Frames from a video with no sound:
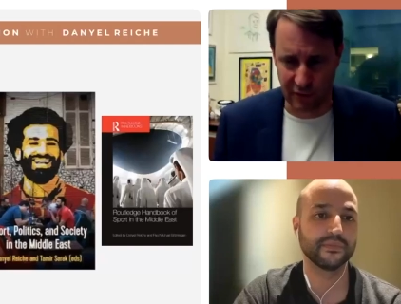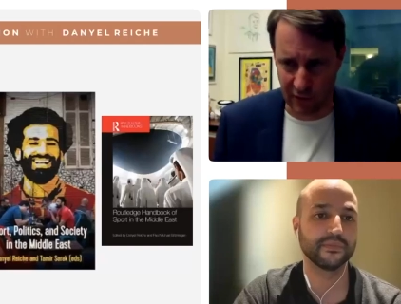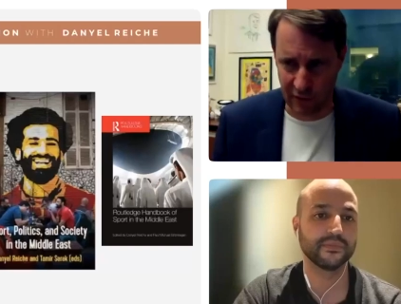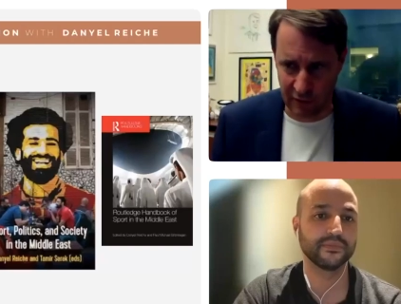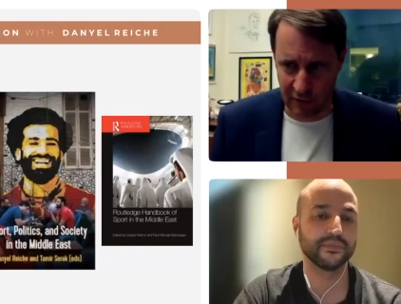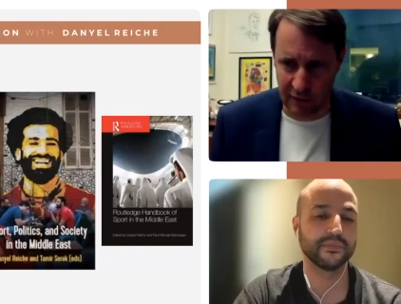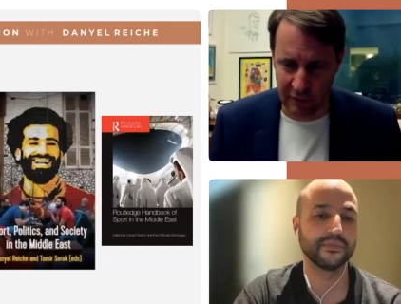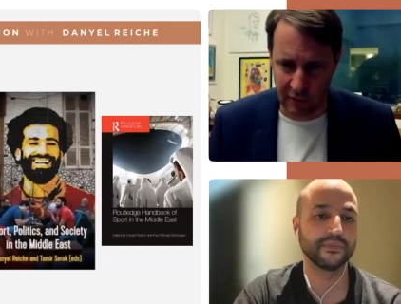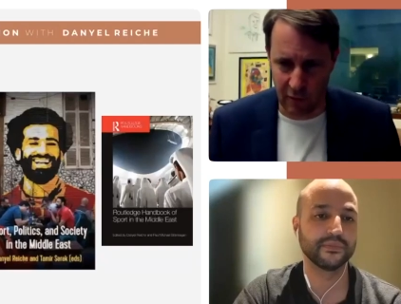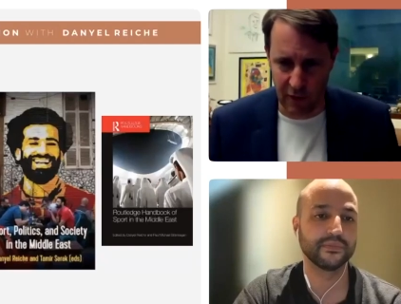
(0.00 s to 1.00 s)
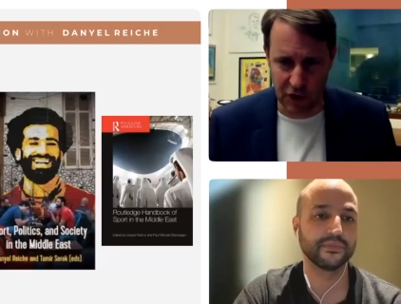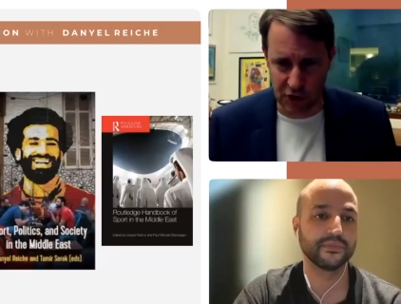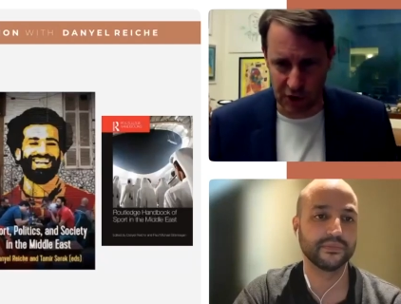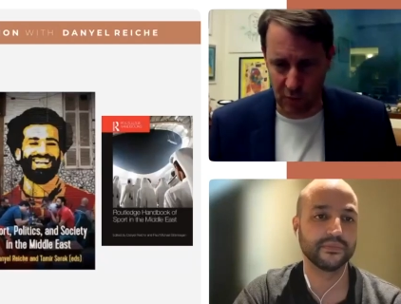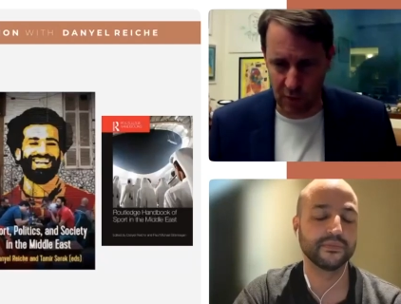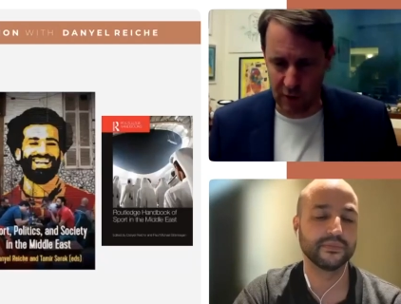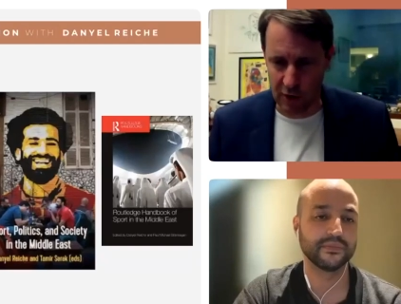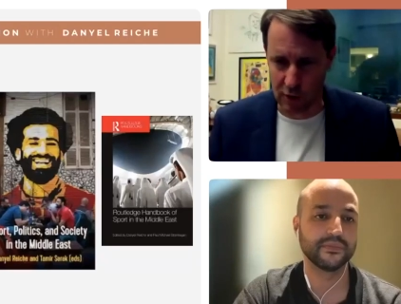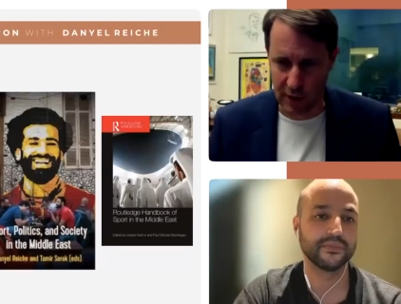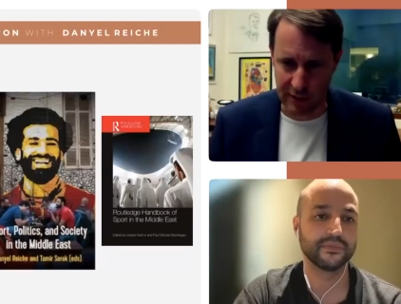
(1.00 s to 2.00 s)
Speaker 1: in in the region when we
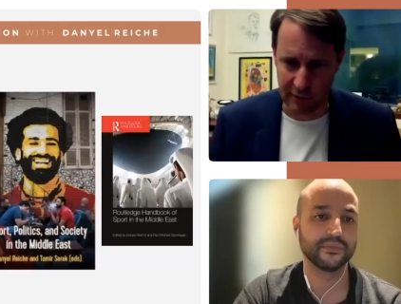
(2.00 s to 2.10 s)
look at